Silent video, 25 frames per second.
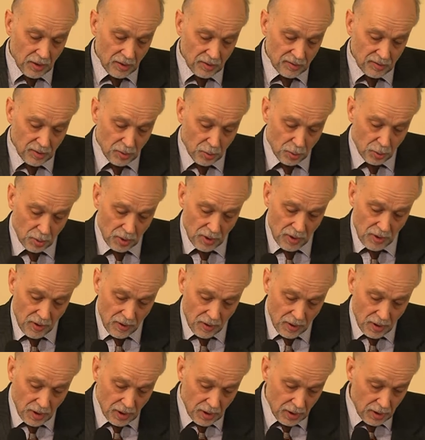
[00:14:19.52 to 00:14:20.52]
So
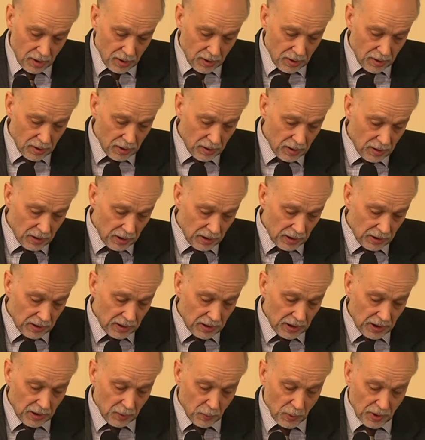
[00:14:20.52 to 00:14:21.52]

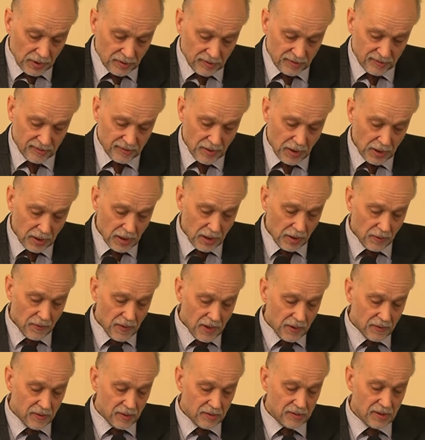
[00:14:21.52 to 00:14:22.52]
he was thinking
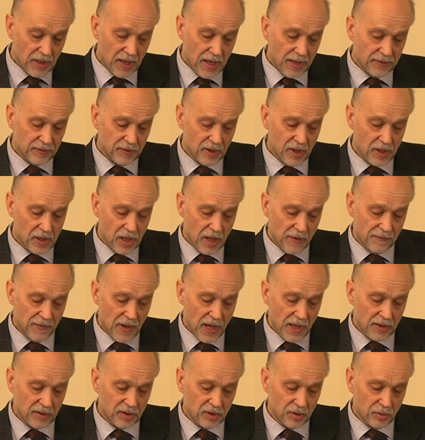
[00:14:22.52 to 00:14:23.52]
that these anti-life
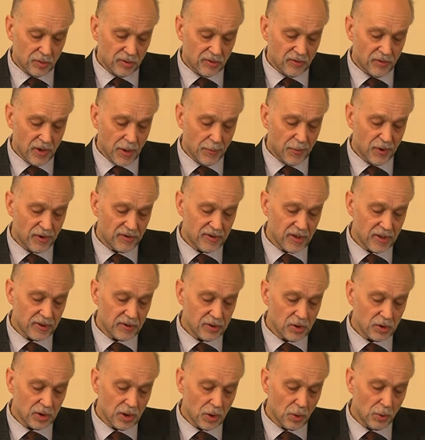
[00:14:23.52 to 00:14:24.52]
attitudes represent
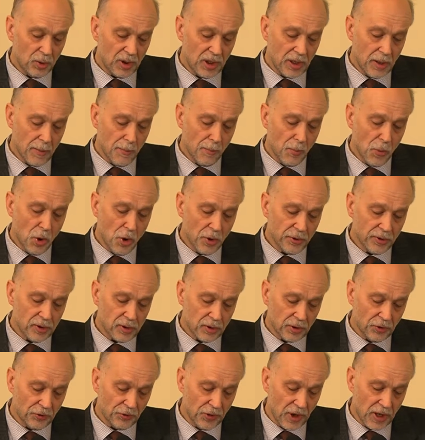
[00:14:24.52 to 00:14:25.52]
not only a
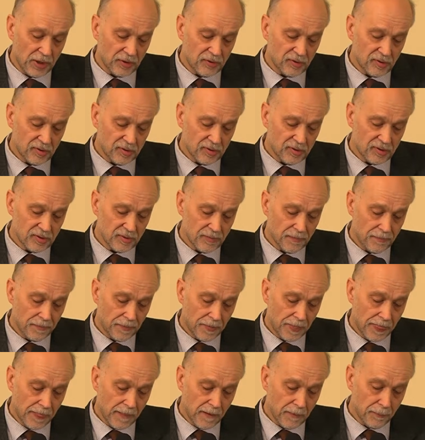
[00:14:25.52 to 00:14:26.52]
moral crisis,
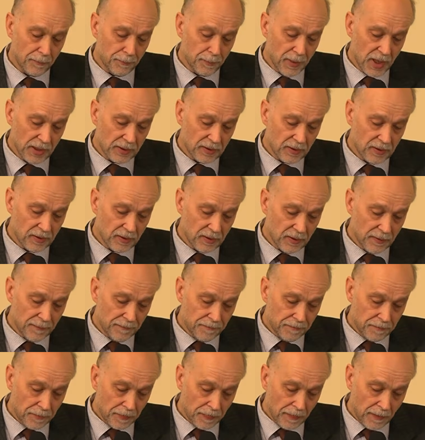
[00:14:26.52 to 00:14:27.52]
but
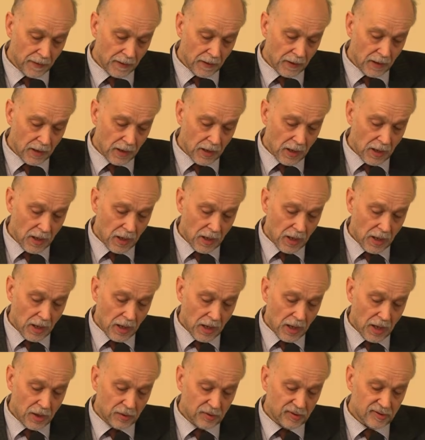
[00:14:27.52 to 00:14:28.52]

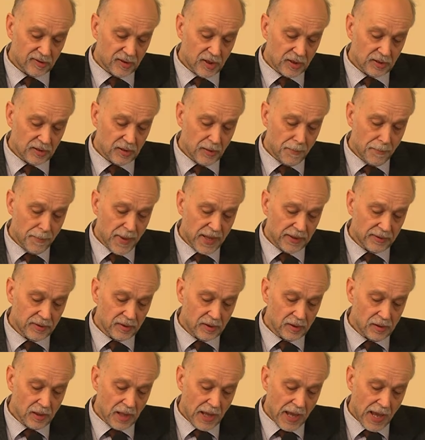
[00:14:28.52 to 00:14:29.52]
a certain
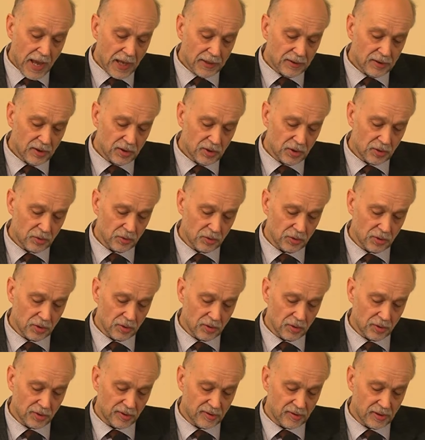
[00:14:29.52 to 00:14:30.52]
mental attitude
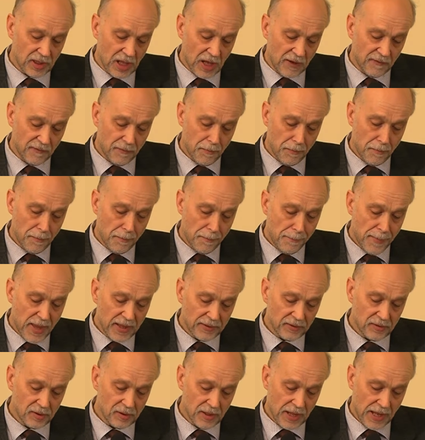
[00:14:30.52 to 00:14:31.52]
towards life,
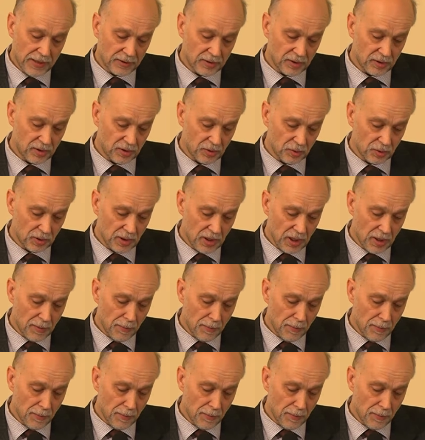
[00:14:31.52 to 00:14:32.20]
mental attitude,